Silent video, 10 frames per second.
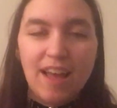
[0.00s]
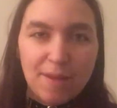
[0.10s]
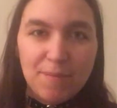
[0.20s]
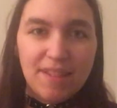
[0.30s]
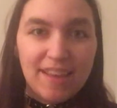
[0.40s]

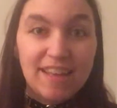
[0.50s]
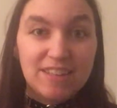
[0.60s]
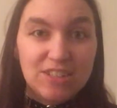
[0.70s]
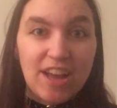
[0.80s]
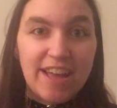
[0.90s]
I'm really
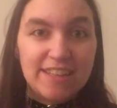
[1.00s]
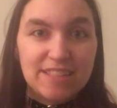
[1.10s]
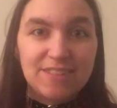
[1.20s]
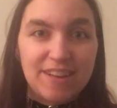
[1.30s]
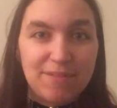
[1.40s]
gonna try and
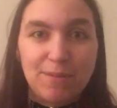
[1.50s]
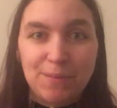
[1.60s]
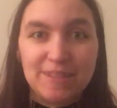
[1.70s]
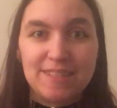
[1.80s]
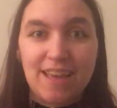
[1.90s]
do it every
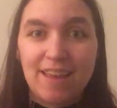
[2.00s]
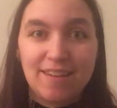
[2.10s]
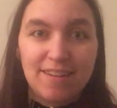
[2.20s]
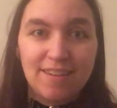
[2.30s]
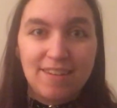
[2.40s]
Wednesday, I
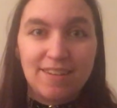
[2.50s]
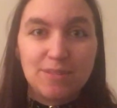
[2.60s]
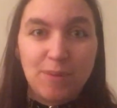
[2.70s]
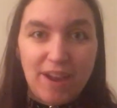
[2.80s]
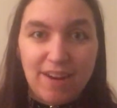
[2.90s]

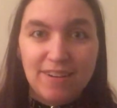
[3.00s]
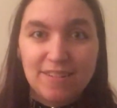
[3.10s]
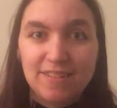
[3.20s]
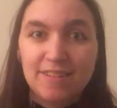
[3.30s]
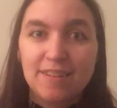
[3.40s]
swear.
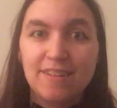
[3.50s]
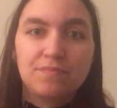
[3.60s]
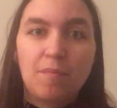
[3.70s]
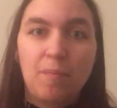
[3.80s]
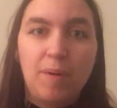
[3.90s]

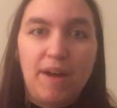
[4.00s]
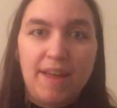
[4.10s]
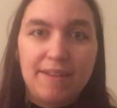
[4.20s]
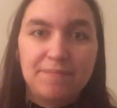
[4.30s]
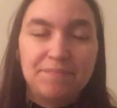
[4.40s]

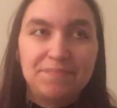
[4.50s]
But